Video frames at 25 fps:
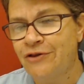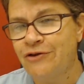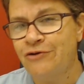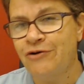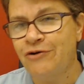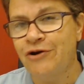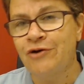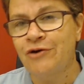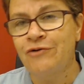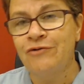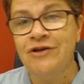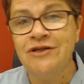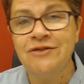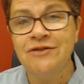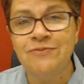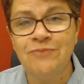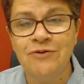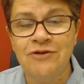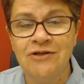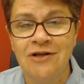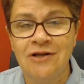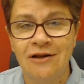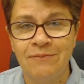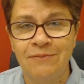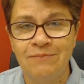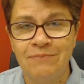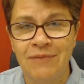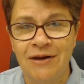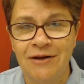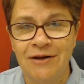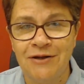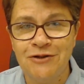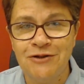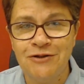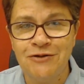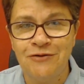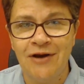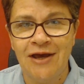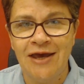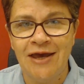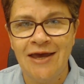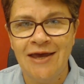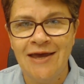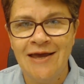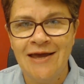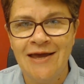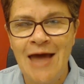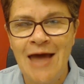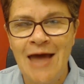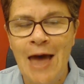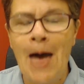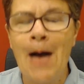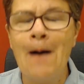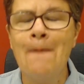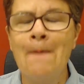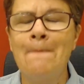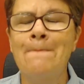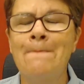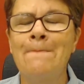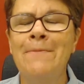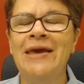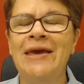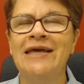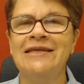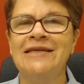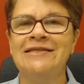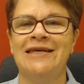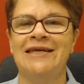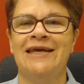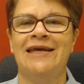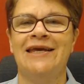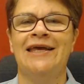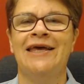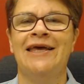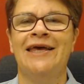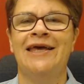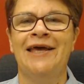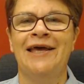through Christmas Club ministry. Amazing.